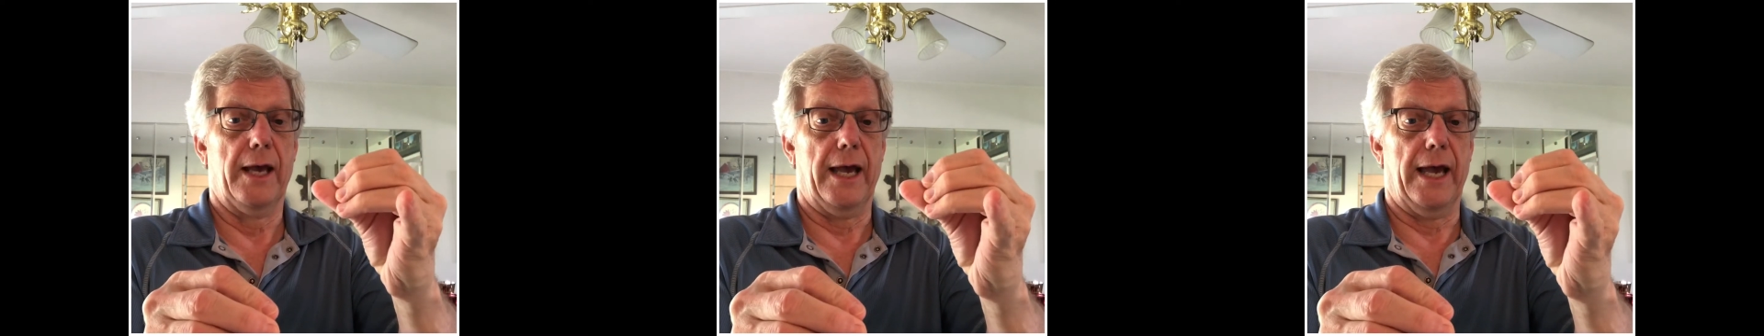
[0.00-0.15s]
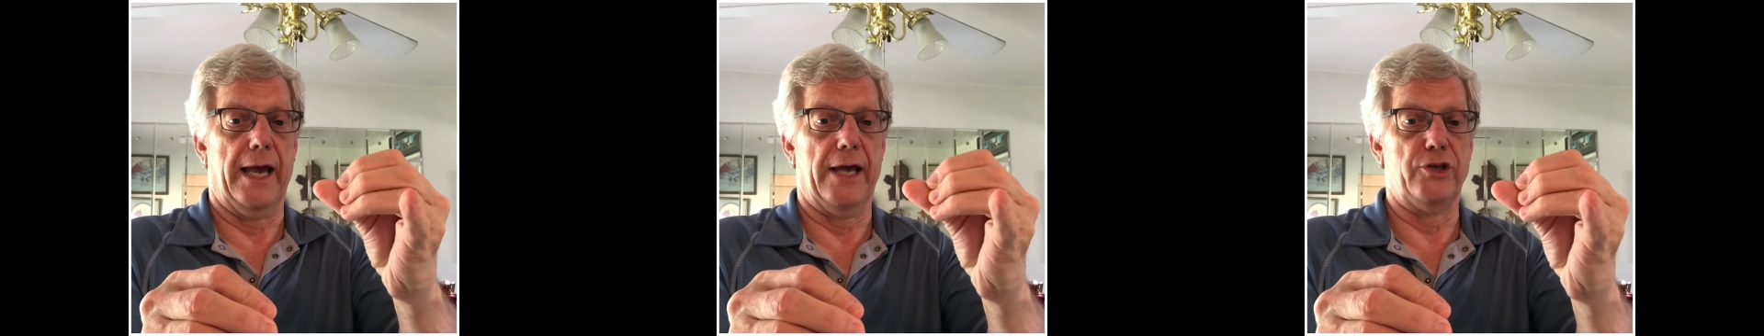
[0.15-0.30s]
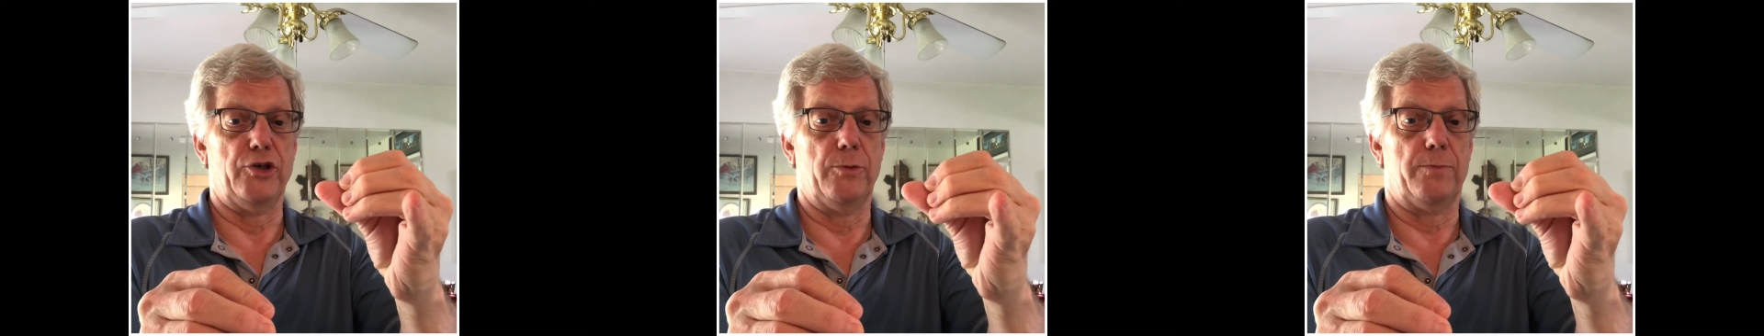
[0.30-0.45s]

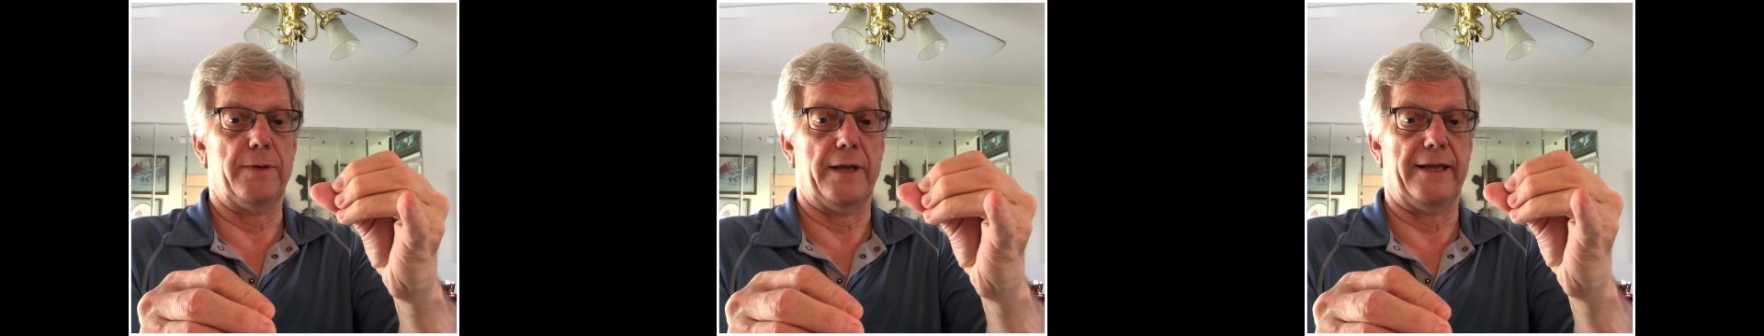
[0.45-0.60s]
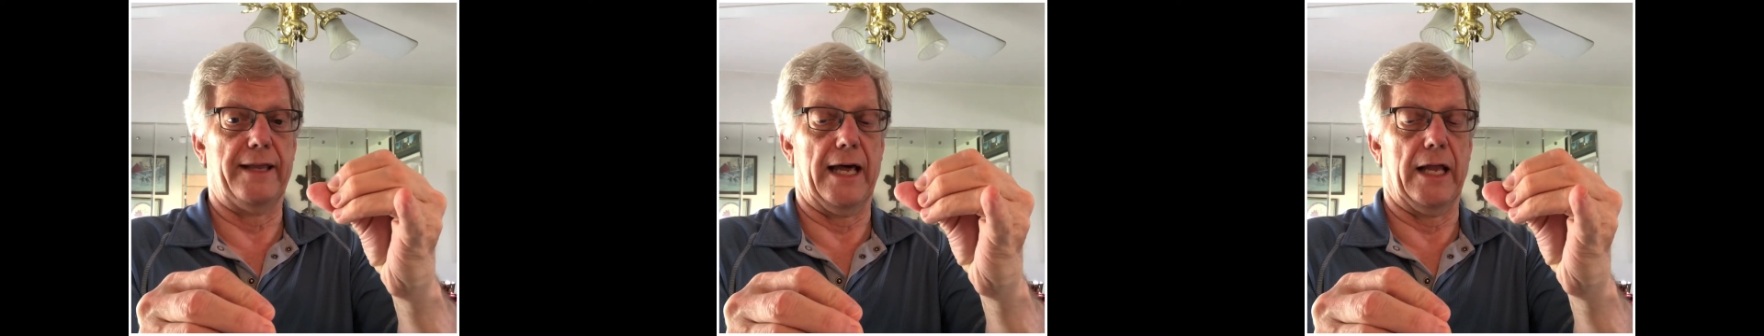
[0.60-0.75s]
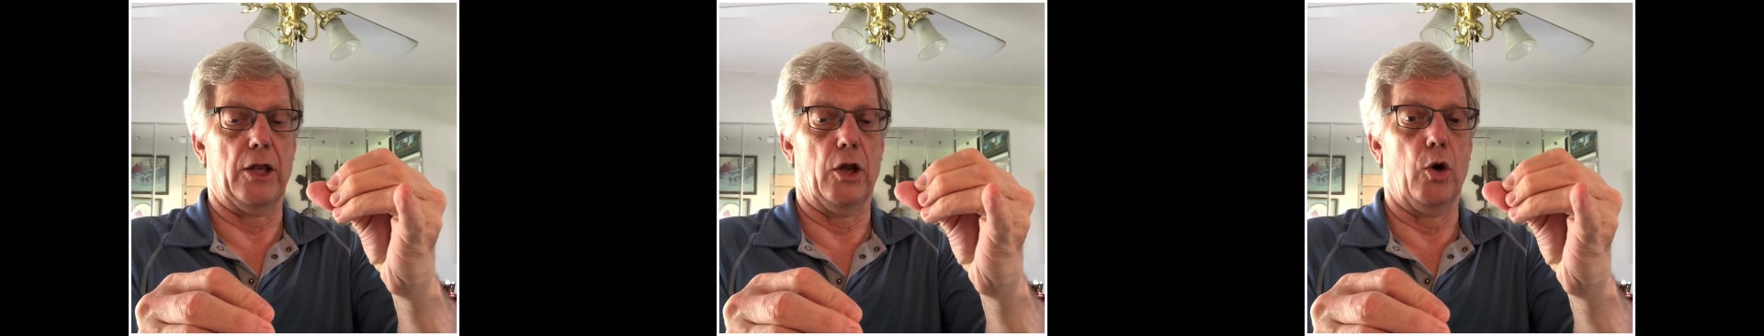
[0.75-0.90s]
As you play
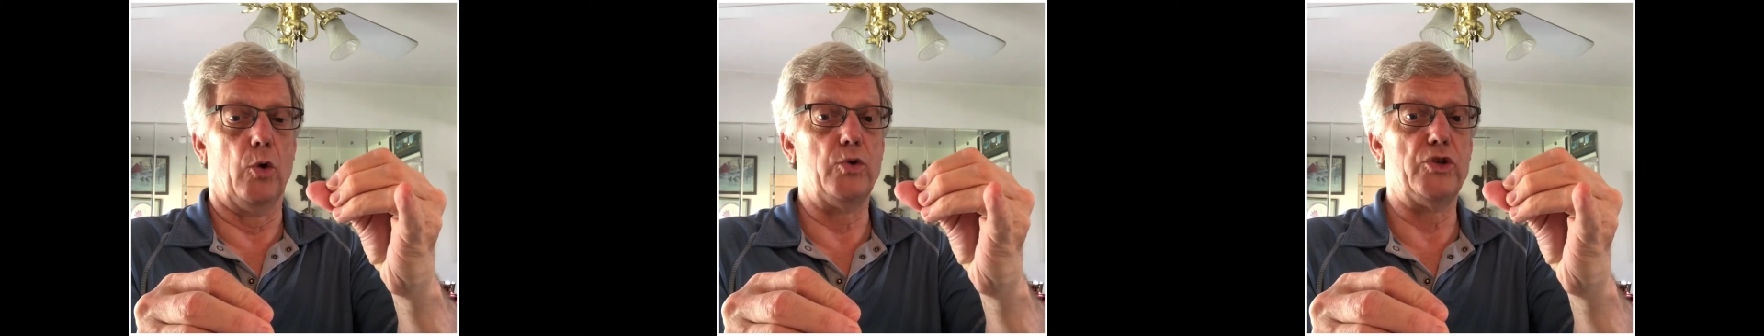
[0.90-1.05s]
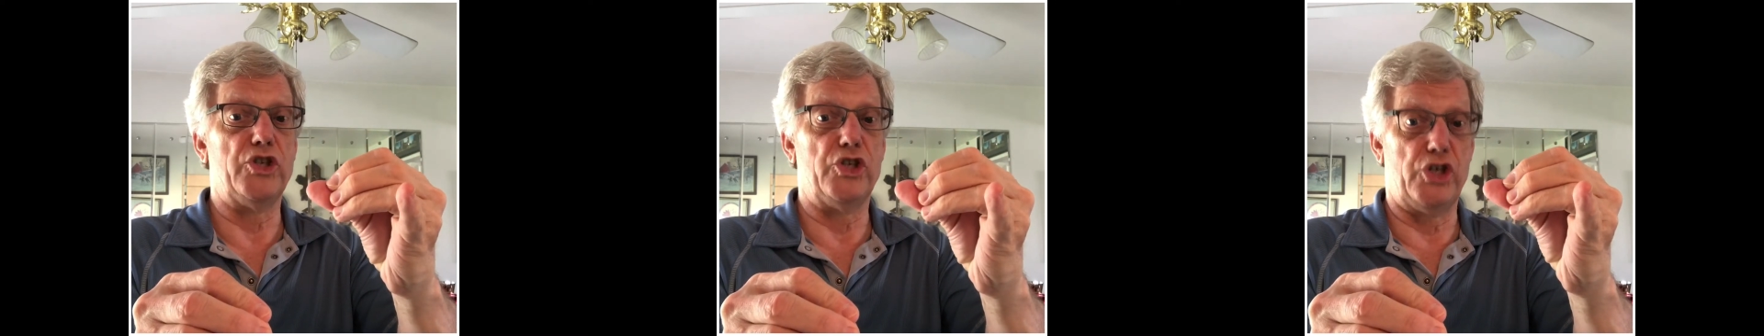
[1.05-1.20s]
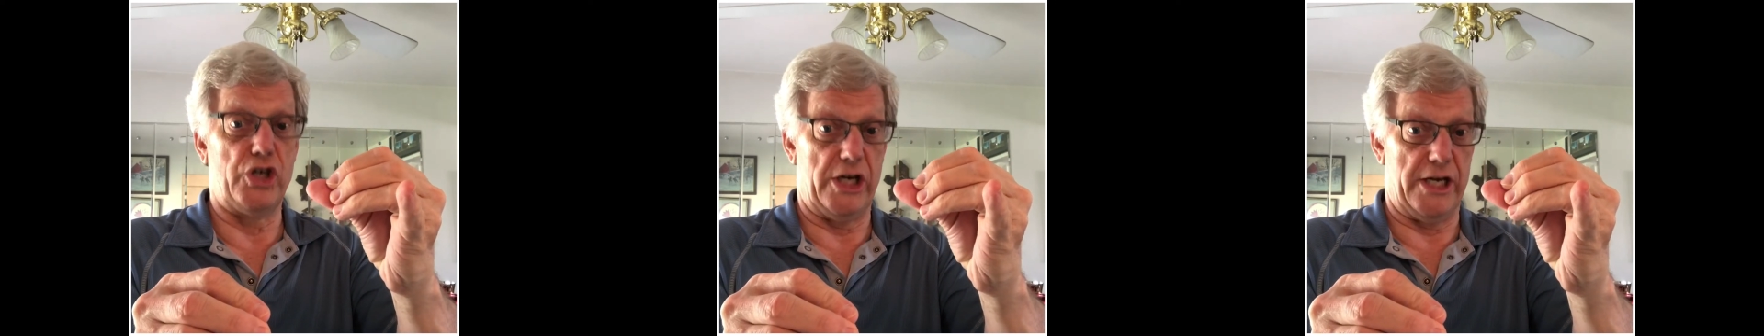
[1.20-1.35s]
that low
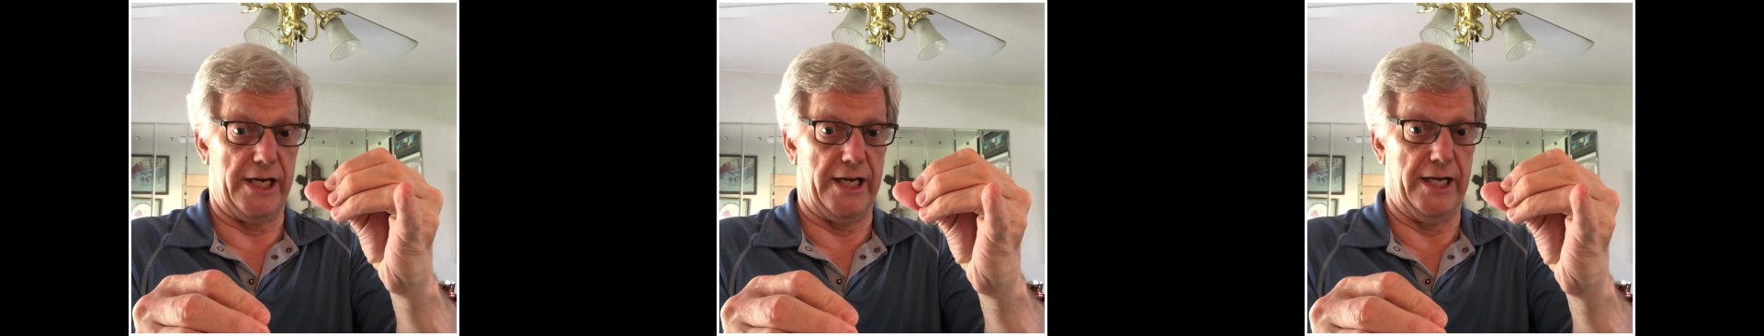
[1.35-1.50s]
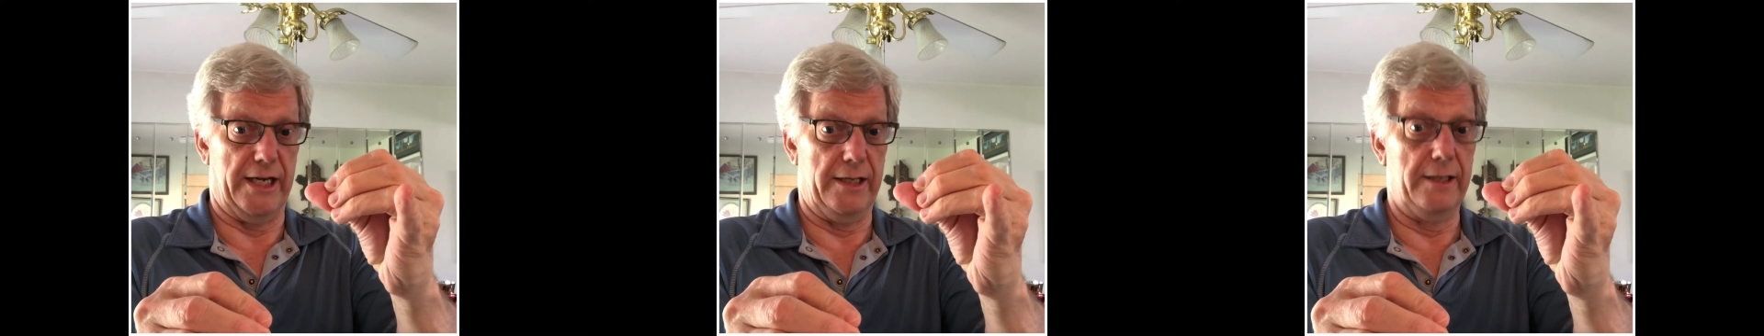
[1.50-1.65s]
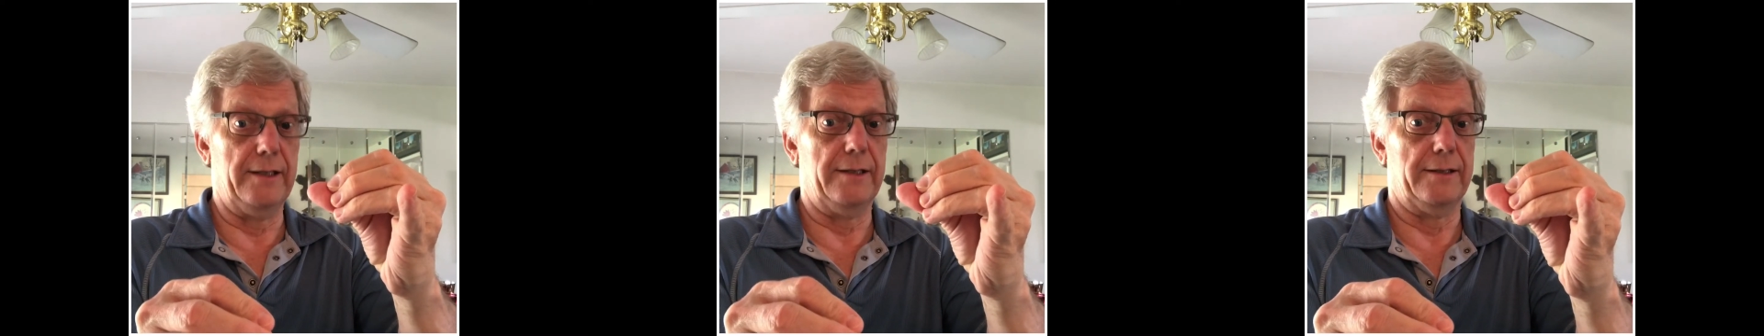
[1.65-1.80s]
G,